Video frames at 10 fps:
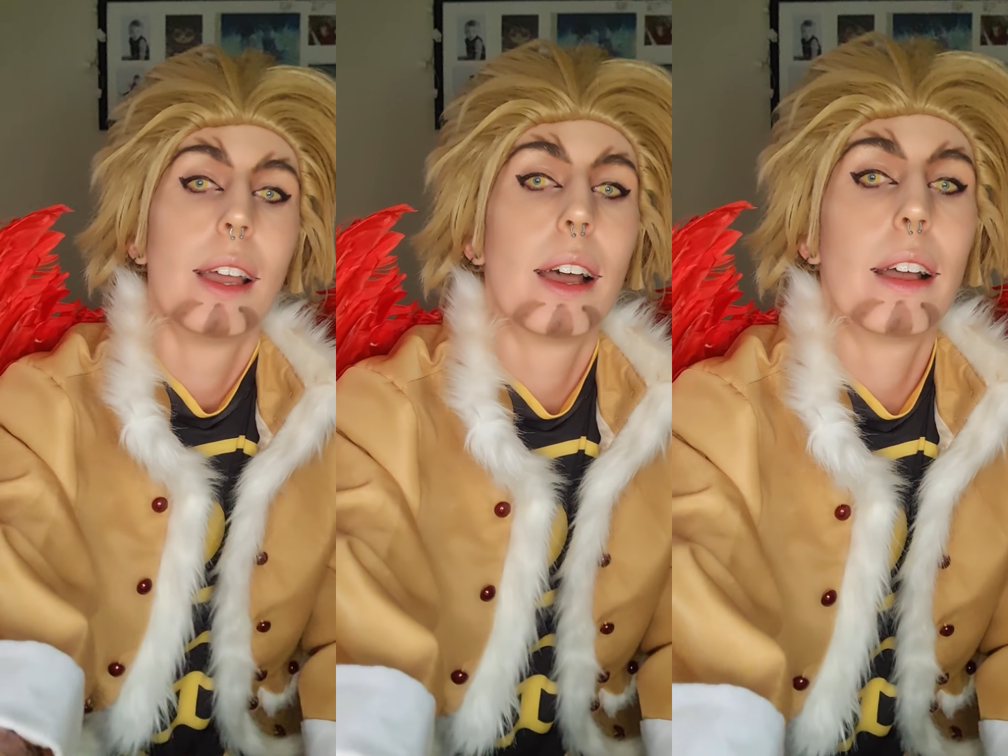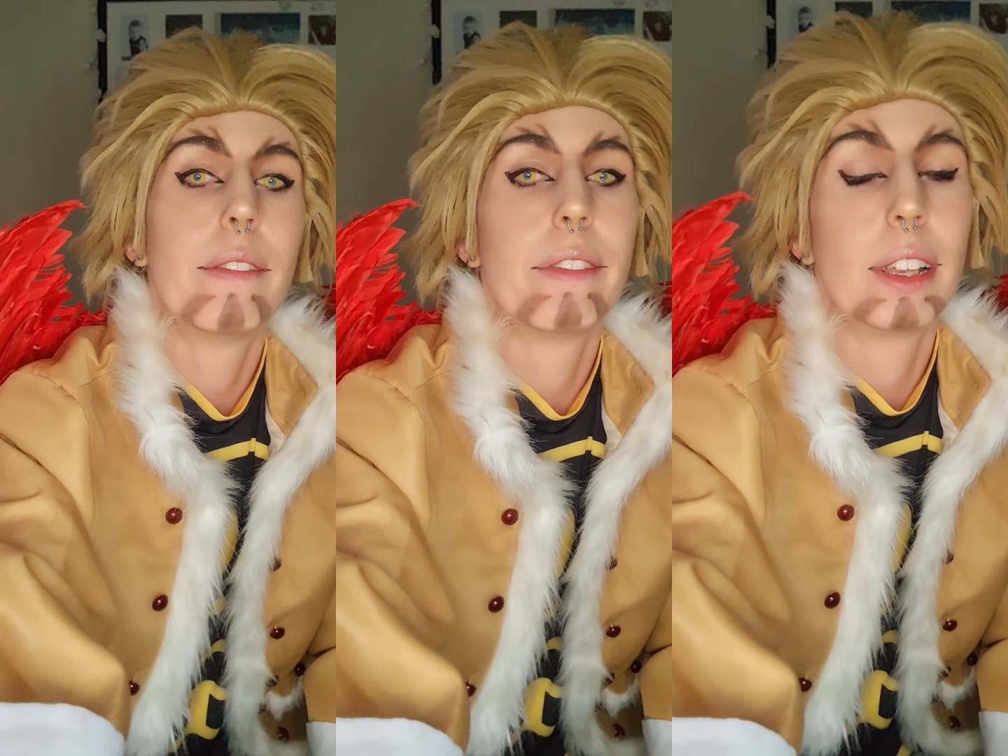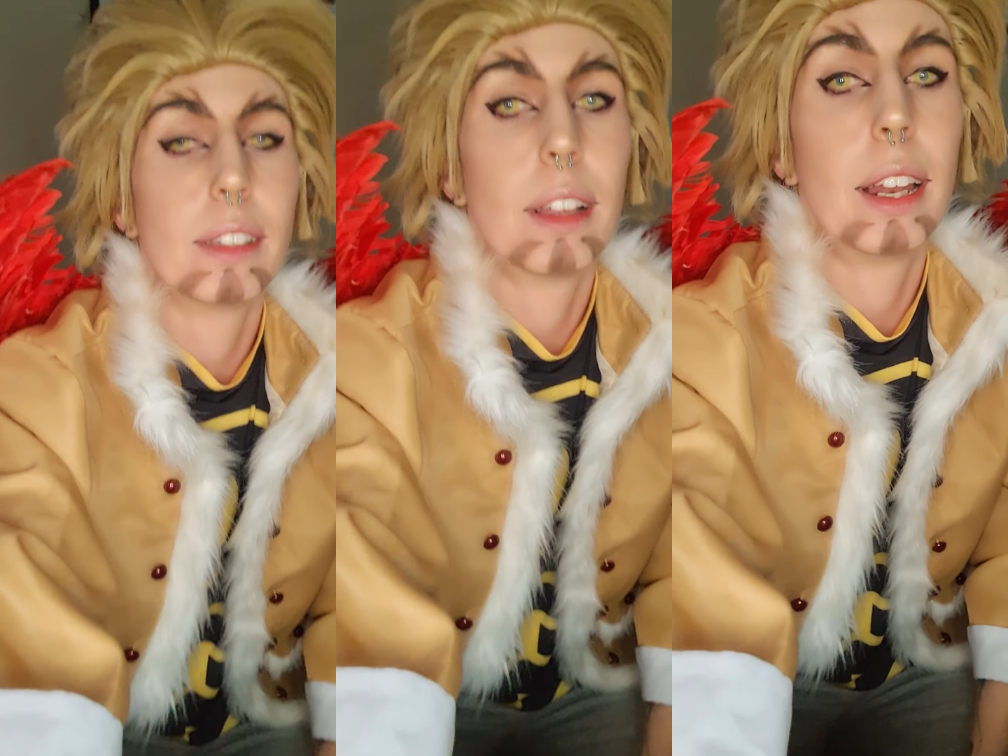and things
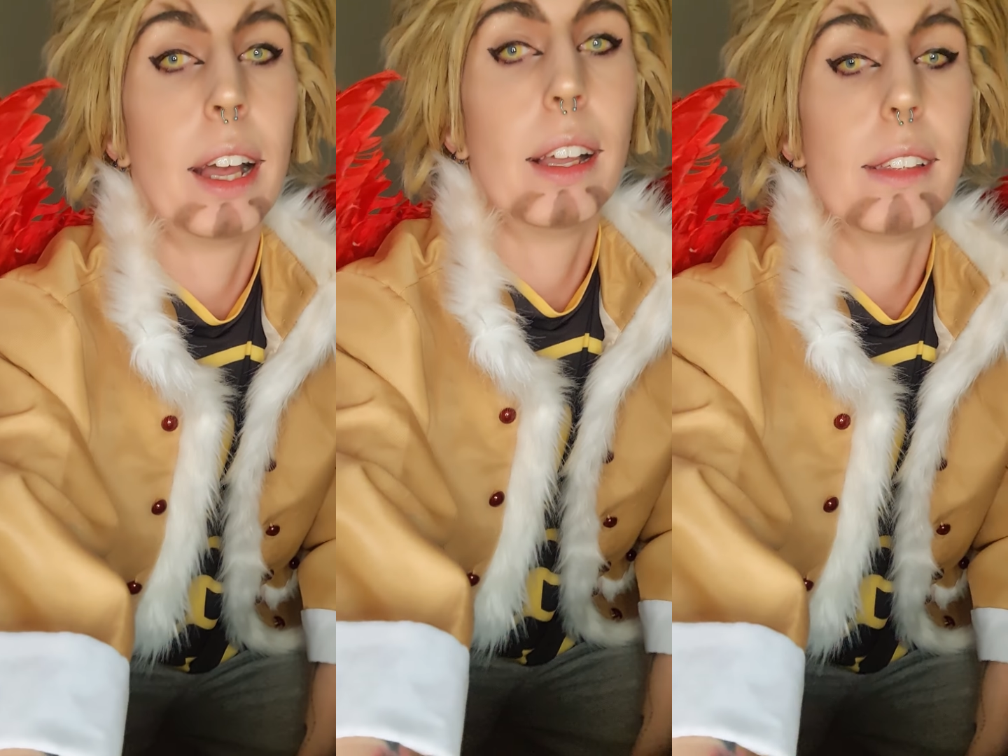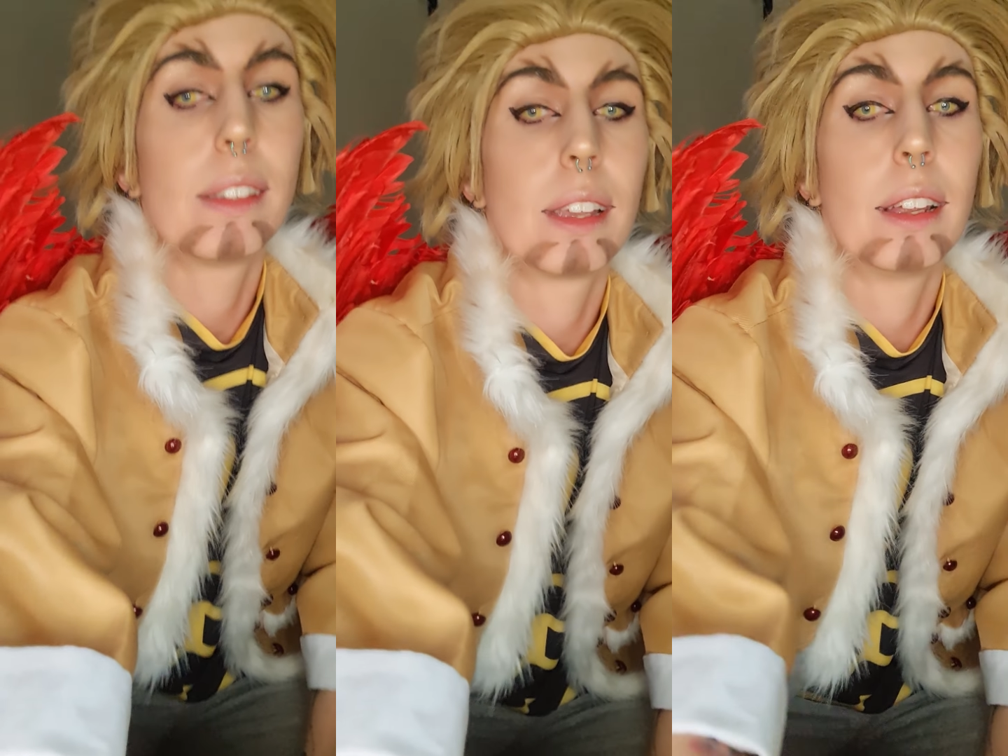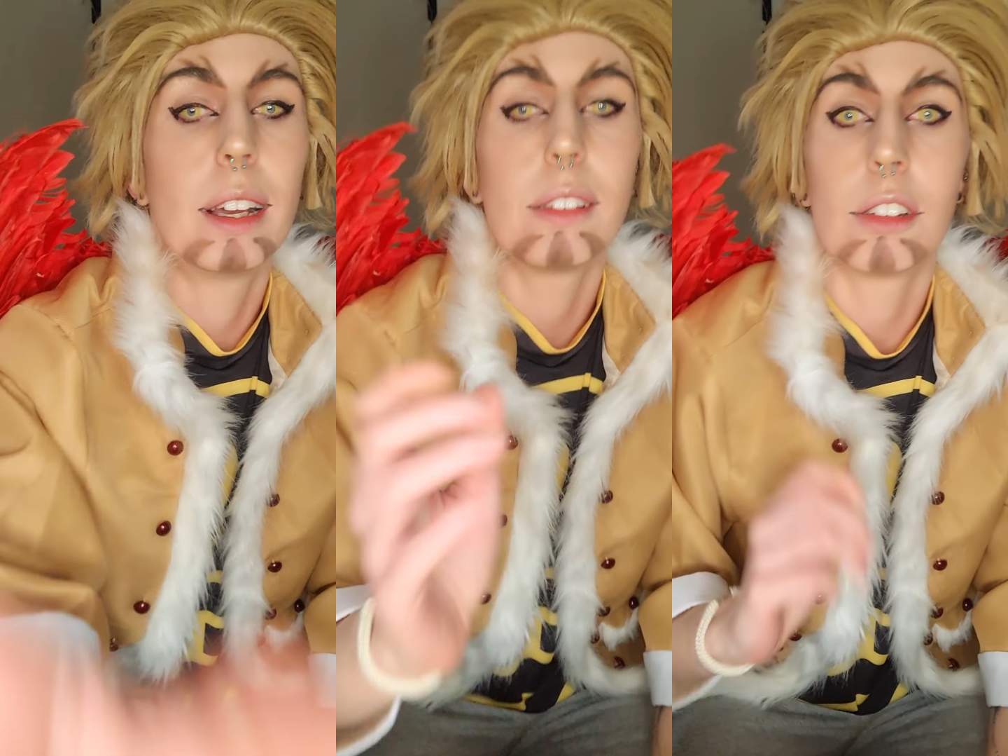like that, so
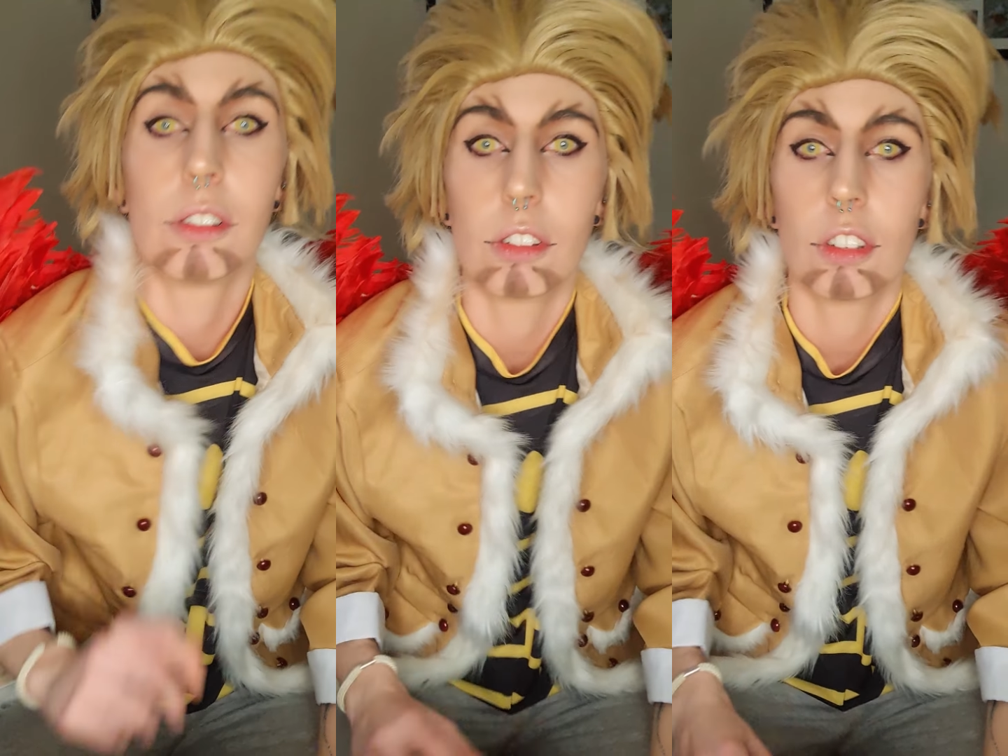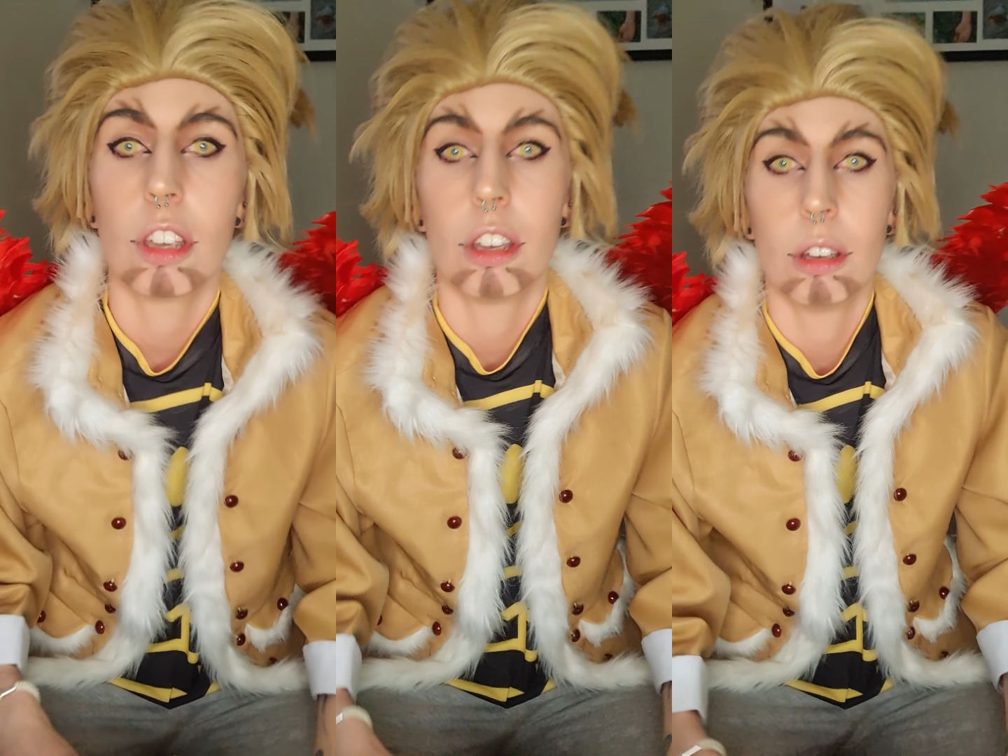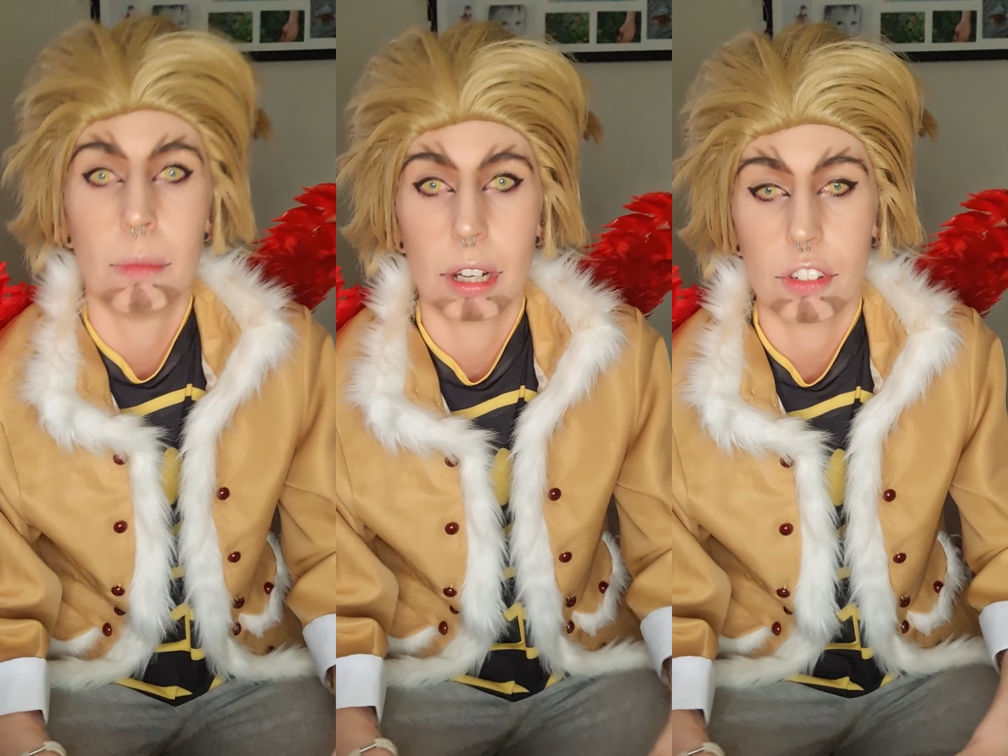that's not too
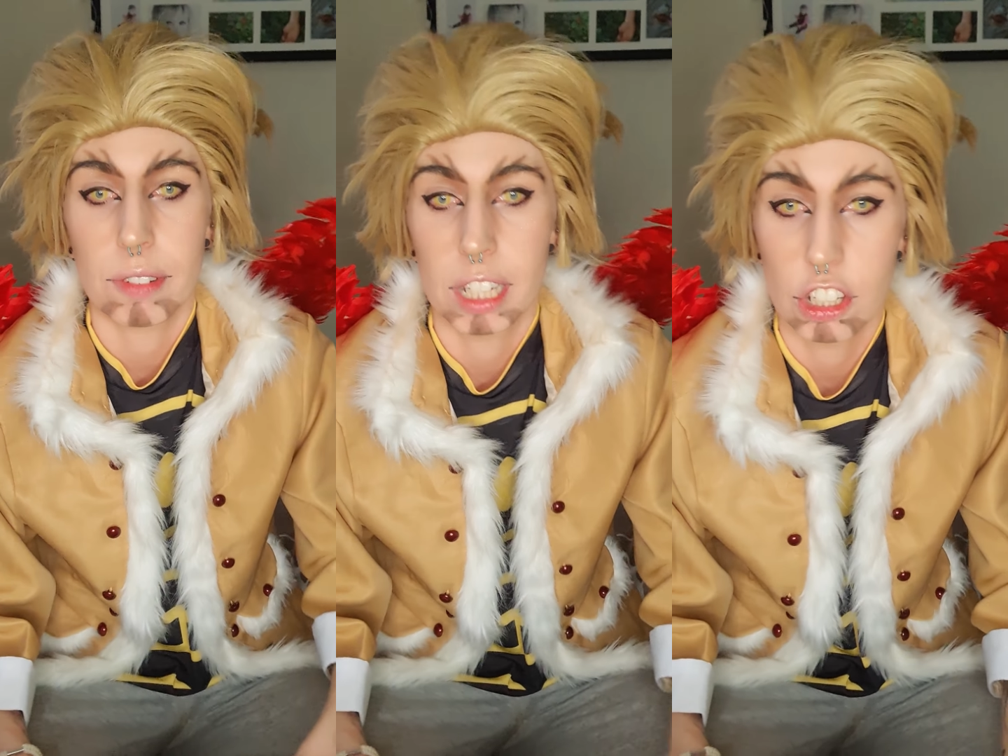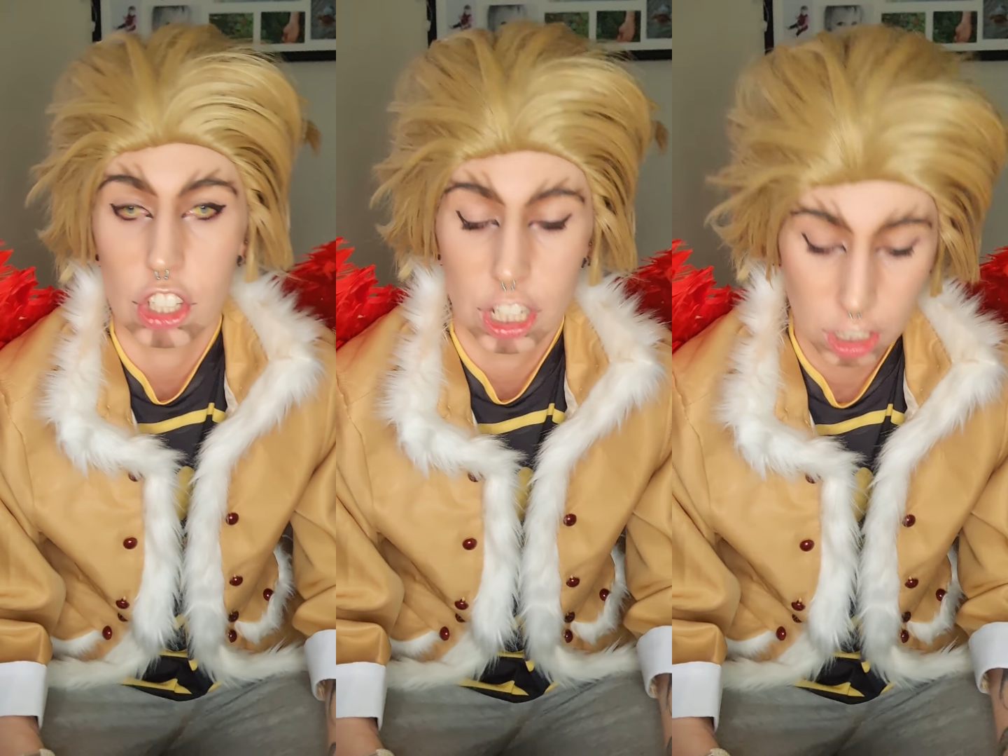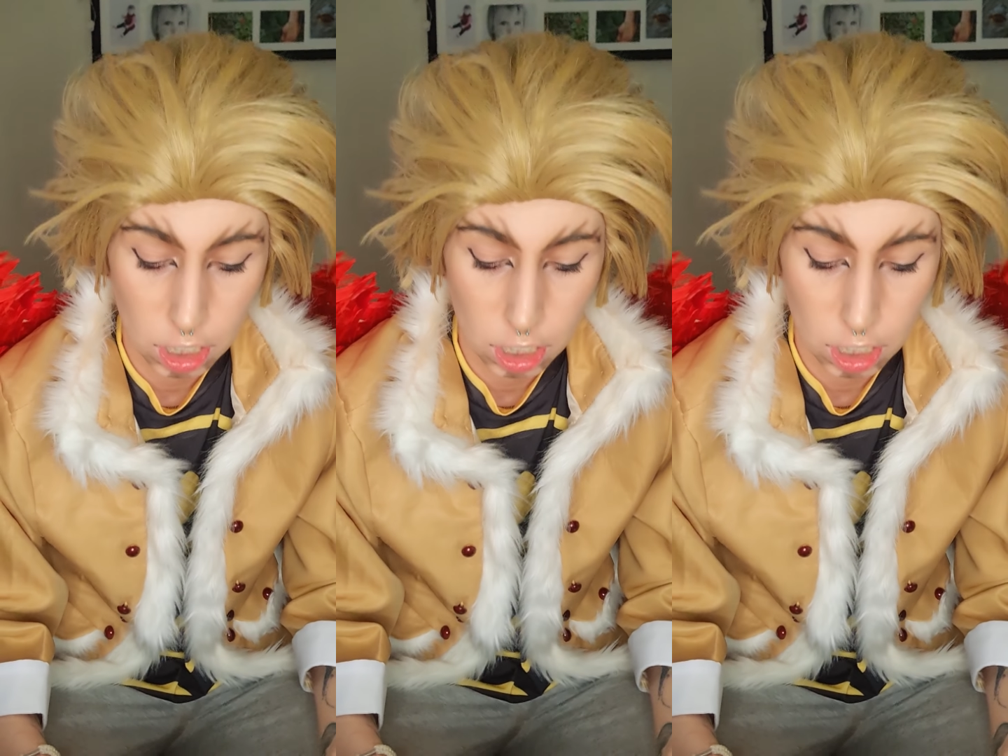much of an issue.